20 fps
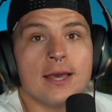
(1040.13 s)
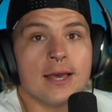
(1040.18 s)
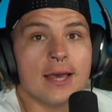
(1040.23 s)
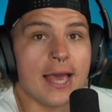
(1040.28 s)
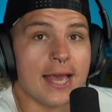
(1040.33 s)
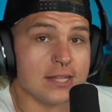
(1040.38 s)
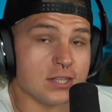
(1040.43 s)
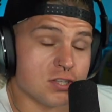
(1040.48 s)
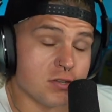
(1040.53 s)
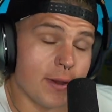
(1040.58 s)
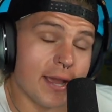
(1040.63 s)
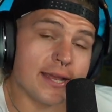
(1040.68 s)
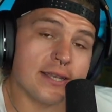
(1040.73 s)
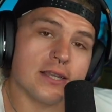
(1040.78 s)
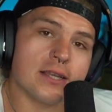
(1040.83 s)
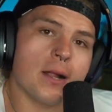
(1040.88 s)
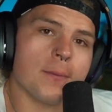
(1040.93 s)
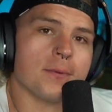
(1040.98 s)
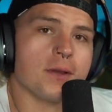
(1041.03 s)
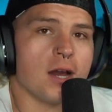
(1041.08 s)
And so I ended
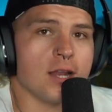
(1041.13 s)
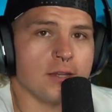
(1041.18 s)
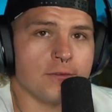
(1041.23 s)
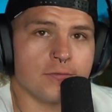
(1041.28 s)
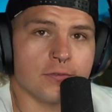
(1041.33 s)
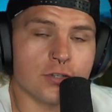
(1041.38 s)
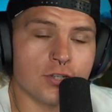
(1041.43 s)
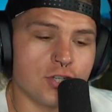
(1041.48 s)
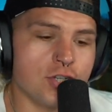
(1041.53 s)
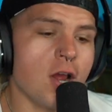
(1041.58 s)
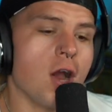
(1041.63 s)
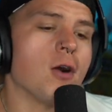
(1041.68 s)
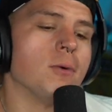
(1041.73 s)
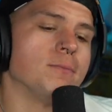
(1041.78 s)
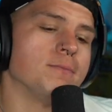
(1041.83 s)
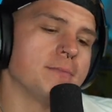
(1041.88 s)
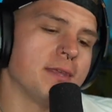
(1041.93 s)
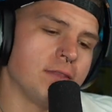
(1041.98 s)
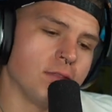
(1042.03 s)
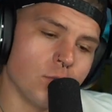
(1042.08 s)
up cutting for the show.
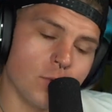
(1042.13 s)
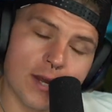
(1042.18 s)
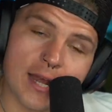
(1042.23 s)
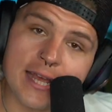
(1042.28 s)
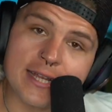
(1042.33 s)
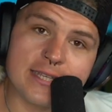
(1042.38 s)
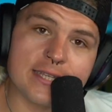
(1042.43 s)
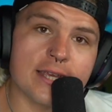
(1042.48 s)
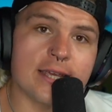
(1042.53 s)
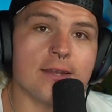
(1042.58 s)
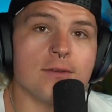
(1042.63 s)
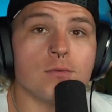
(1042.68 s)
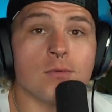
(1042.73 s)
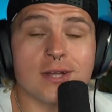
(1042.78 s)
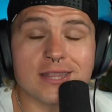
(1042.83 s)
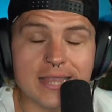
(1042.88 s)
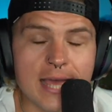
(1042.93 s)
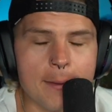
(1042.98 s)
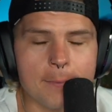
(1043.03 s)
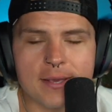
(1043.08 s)
And the, what I did, what
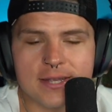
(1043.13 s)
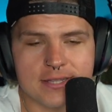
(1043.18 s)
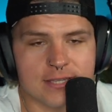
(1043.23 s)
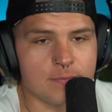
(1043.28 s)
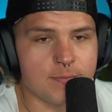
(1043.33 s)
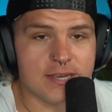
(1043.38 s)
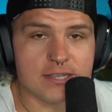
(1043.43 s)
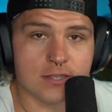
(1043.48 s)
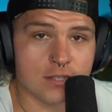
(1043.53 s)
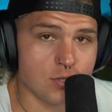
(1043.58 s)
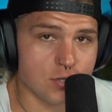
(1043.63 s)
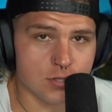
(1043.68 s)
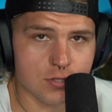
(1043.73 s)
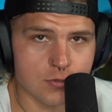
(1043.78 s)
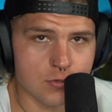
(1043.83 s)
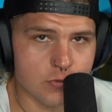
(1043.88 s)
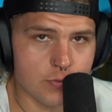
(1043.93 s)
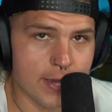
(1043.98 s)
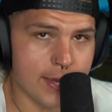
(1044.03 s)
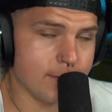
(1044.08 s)
that means is basically just
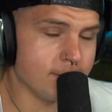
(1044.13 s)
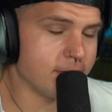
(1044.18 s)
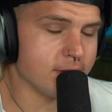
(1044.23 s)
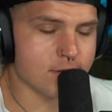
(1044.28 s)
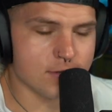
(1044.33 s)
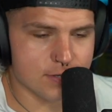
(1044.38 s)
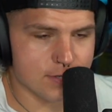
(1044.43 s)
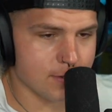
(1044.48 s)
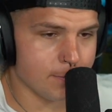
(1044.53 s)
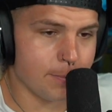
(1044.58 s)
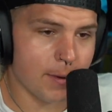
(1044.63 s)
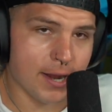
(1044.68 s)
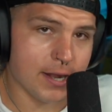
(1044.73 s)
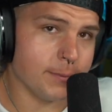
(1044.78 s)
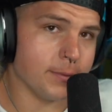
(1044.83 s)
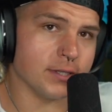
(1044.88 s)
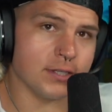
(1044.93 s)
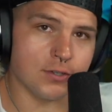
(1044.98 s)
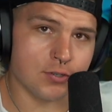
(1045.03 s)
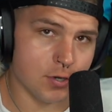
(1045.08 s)
lose weight. It's just a
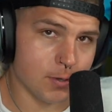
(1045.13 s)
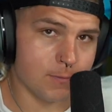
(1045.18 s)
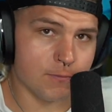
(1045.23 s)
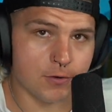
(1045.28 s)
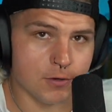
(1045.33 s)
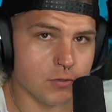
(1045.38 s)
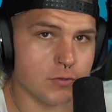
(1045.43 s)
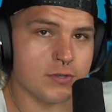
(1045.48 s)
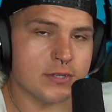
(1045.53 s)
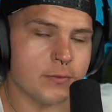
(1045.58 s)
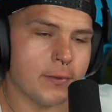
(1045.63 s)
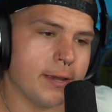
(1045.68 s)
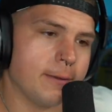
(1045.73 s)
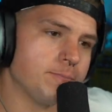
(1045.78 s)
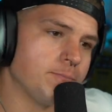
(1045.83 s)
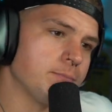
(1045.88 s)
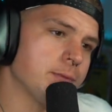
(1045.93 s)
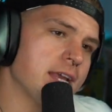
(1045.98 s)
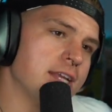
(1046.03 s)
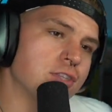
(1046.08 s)
bodybuilding term for losing weight.
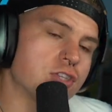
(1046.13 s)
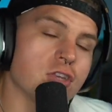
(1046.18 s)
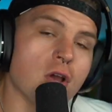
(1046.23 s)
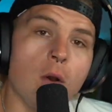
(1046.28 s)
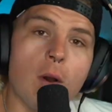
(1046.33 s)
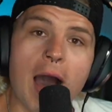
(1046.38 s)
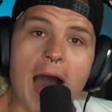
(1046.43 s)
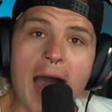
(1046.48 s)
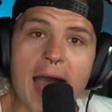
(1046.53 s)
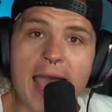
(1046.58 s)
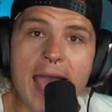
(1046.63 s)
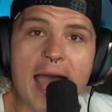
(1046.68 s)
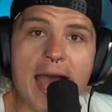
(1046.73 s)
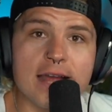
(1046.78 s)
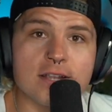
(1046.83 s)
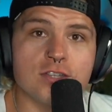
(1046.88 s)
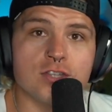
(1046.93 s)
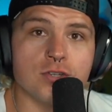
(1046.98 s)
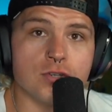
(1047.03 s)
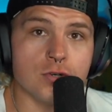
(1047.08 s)
And so I
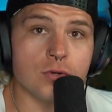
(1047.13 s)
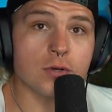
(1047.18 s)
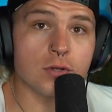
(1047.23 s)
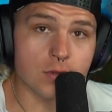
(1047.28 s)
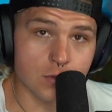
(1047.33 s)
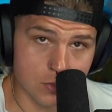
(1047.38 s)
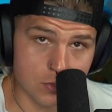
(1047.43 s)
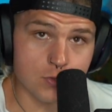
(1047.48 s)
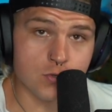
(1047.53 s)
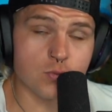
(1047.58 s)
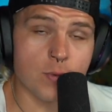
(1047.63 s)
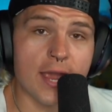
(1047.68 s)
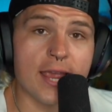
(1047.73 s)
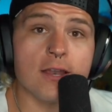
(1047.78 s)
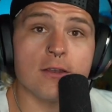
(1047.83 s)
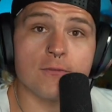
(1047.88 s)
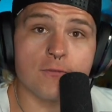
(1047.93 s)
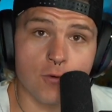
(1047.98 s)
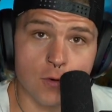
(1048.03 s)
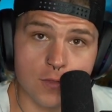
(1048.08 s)
had to lose weight
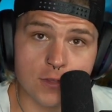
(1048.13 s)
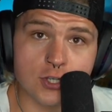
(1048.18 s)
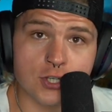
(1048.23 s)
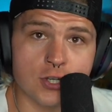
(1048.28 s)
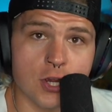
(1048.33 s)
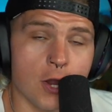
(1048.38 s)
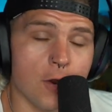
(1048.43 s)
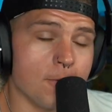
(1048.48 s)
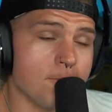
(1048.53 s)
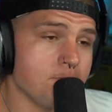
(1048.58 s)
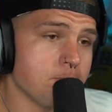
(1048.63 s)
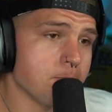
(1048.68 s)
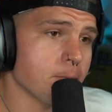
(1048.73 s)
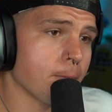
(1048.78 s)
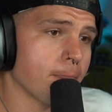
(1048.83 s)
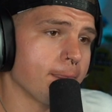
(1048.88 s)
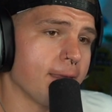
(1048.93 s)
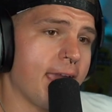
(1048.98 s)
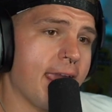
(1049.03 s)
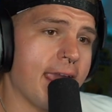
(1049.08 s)
for the show.
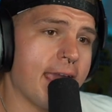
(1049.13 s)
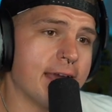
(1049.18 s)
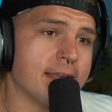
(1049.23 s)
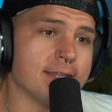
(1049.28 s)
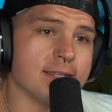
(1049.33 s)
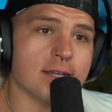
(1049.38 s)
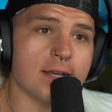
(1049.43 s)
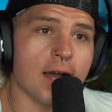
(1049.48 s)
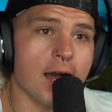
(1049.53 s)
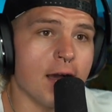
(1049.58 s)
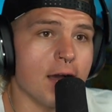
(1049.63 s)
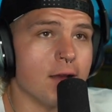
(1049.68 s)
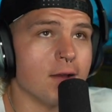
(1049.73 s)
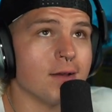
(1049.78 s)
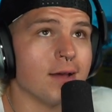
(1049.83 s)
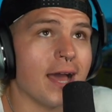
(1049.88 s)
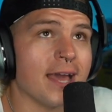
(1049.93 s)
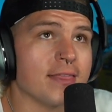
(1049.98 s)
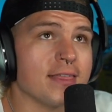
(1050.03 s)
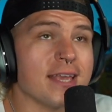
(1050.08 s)
And uh,
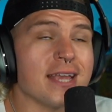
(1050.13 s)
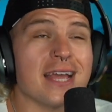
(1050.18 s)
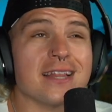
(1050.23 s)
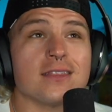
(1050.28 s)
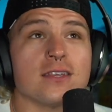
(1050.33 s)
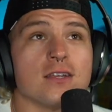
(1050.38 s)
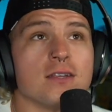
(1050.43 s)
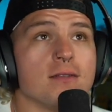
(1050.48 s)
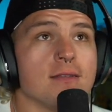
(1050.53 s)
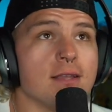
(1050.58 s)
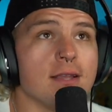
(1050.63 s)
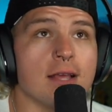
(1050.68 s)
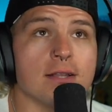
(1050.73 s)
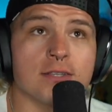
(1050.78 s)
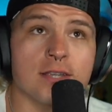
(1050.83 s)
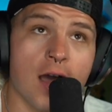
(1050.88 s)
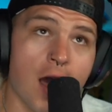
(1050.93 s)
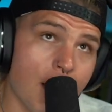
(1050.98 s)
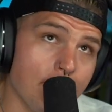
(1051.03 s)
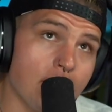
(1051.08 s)
I think at the
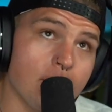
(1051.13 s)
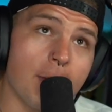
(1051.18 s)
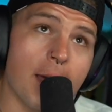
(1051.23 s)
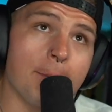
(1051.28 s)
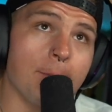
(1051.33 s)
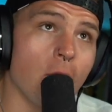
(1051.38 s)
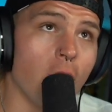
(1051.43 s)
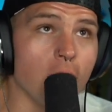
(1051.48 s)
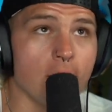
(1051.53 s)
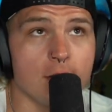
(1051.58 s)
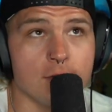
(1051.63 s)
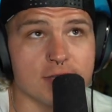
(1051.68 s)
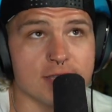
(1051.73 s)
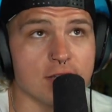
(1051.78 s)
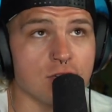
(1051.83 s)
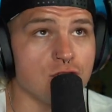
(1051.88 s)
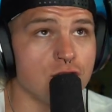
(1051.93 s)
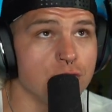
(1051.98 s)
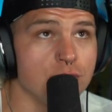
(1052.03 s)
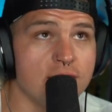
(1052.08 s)
top of my bulk, I was like
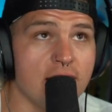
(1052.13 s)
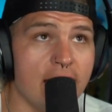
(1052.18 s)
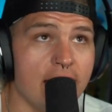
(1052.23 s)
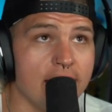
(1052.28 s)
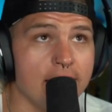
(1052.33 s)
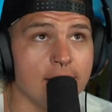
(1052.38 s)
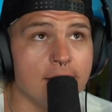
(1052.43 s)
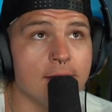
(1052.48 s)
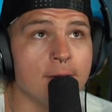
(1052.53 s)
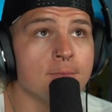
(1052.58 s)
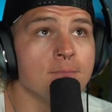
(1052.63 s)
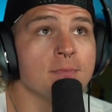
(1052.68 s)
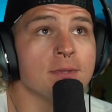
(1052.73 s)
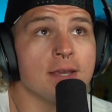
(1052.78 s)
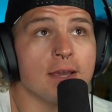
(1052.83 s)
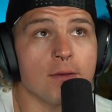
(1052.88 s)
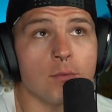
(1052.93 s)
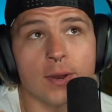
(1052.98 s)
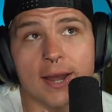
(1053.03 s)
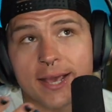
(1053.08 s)
210.
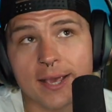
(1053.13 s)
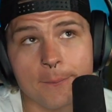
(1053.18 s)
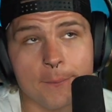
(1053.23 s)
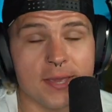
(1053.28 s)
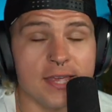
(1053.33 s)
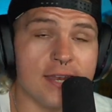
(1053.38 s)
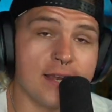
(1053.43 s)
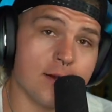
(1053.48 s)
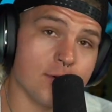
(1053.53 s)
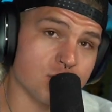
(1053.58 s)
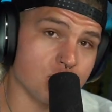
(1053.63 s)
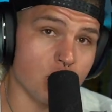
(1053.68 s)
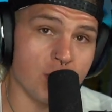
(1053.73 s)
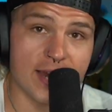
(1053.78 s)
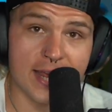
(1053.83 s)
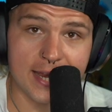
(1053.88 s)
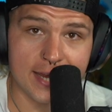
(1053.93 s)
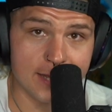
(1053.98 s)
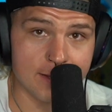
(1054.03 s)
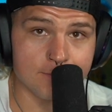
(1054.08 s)
And when I competed, I was
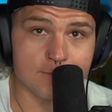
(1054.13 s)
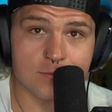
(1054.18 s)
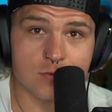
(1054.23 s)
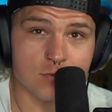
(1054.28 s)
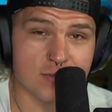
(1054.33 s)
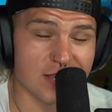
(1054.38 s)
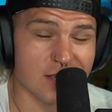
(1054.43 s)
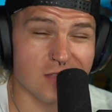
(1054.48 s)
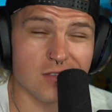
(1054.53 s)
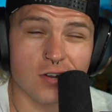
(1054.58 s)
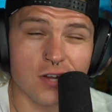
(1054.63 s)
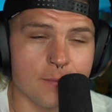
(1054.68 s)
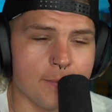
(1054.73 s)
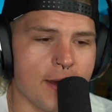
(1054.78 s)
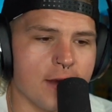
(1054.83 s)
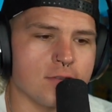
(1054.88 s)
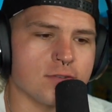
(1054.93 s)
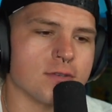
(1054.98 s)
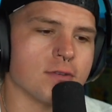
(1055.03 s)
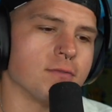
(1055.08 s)
180. So it was like 30
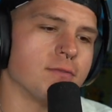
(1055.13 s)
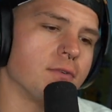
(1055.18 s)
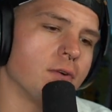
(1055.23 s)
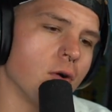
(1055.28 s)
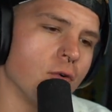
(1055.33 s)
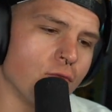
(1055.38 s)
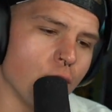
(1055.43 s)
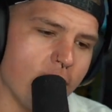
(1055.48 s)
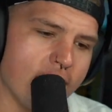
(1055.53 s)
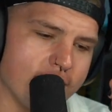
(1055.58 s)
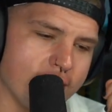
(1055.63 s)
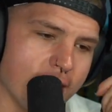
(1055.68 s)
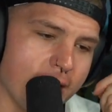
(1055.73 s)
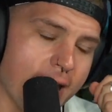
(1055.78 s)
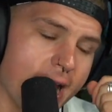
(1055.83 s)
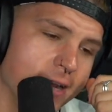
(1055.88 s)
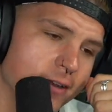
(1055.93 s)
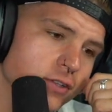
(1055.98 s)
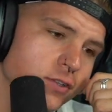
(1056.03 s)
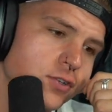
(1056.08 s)
pounds of, of weight that I
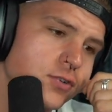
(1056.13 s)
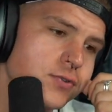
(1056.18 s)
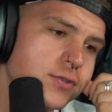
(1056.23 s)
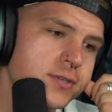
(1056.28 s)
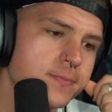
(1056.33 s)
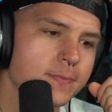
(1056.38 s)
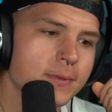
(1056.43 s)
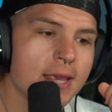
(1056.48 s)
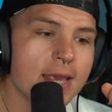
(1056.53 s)
had to lose.